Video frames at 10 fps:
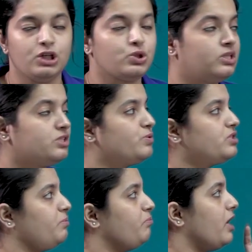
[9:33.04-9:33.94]
So this was
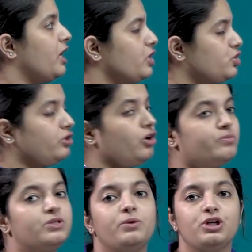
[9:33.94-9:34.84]
the major
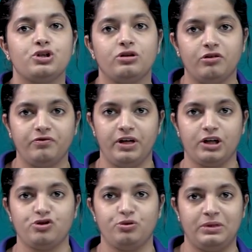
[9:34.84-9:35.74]
observation of
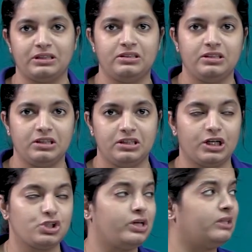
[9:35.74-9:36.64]
electromagnetic
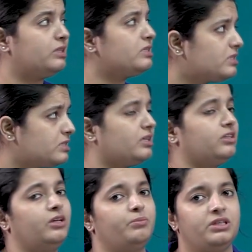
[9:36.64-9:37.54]
induction and this is
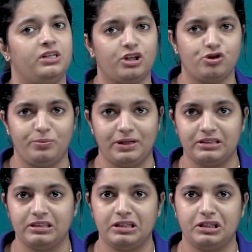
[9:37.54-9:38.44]
nothing but
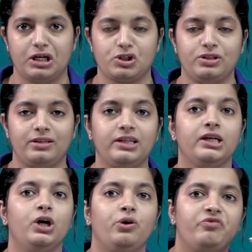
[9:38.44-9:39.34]
electromagnetic induction that
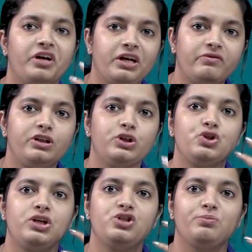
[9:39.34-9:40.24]
whenever you
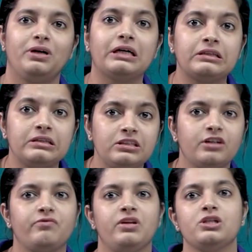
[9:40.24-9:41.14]
change
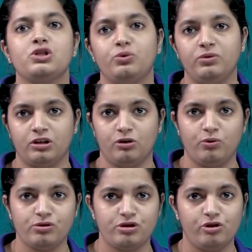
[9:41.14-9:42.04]
magnetic flux through a
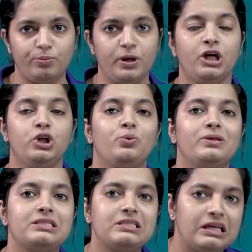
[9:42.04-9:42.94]
closed loop, you
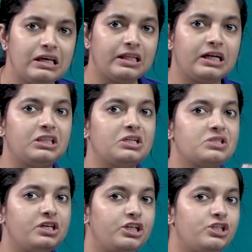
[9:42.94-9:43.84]
will see that there
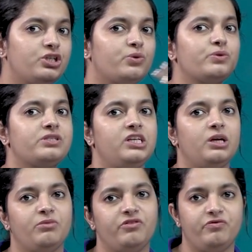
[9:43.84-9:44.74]
is an induced
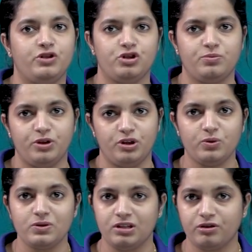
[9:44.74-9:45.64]
EMF which is
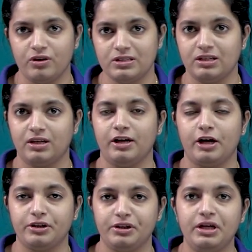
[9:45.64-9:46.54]
produced across the
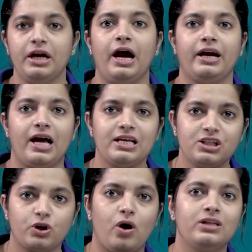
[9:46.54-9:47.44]
conductor and as
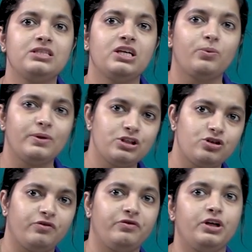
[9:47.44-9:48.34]
a consequence
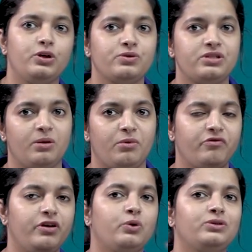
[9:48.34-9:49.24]
of induced
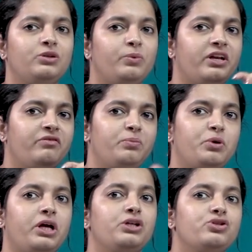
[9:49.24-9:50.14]
EMF, we know that wherever
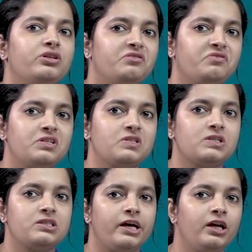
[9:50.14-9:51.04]
potential difference
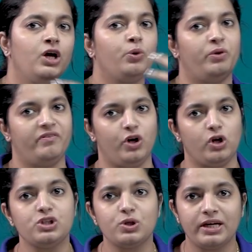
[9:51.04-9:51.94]
is there, we will
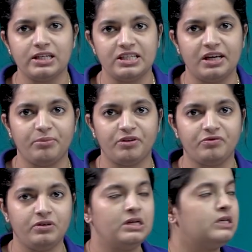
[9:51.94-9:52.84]
also get EMF.
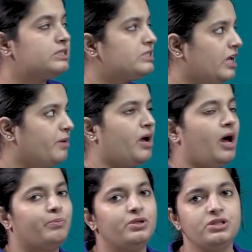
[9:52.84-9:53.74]
Same
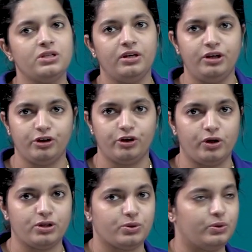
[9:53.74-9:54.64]
happens here
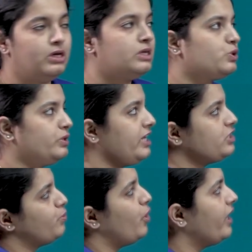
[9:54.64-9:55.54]
also. So
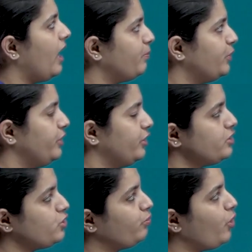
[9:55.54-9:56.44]
that's what happened here.
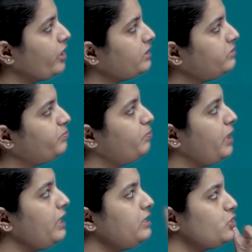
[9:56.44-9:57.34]
So what are the
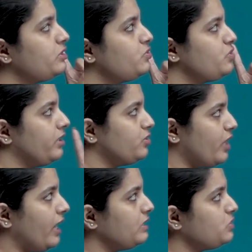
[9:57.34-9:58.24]
major ch
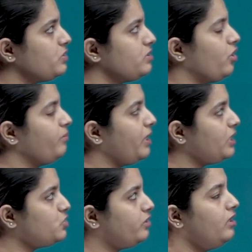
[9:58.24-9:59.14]
challenges or
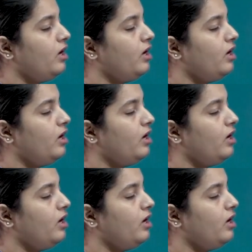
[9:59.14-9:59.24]
major